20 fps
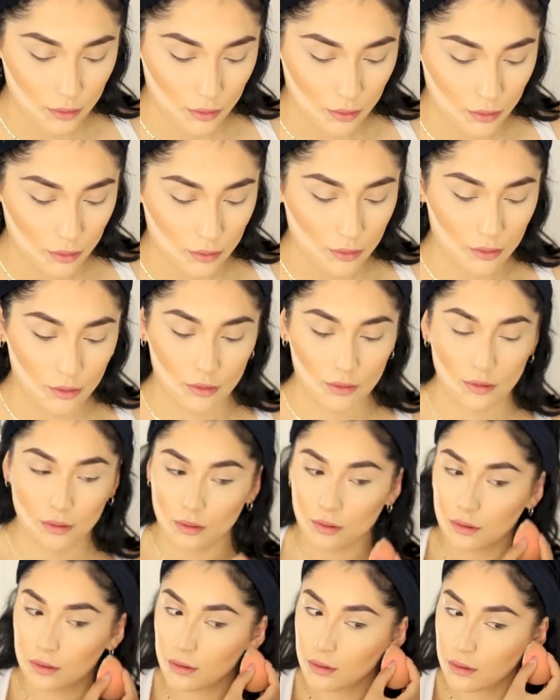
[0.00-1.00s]
under my
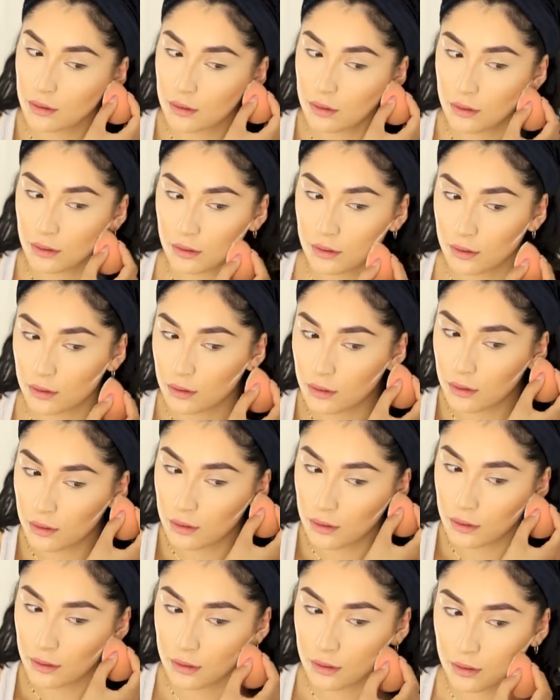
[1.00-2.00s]
cheeks.
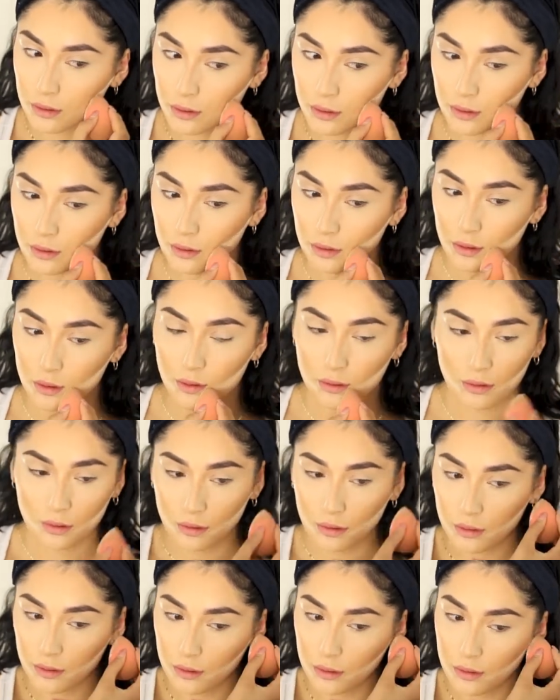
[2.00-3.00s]
So,
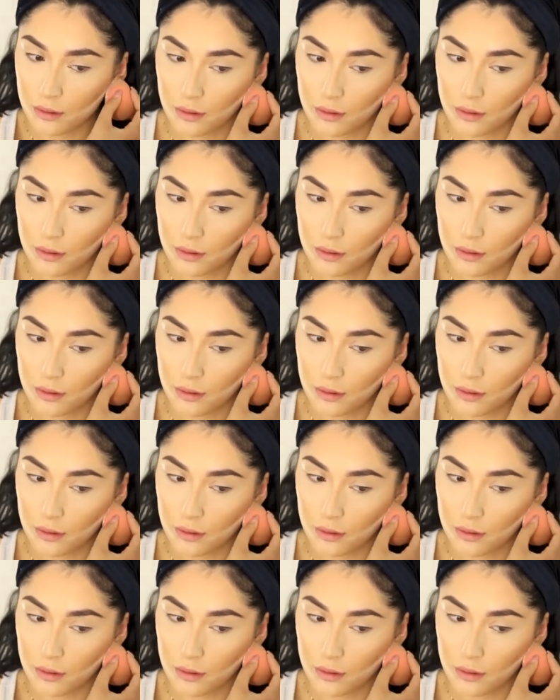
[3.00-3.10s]
para no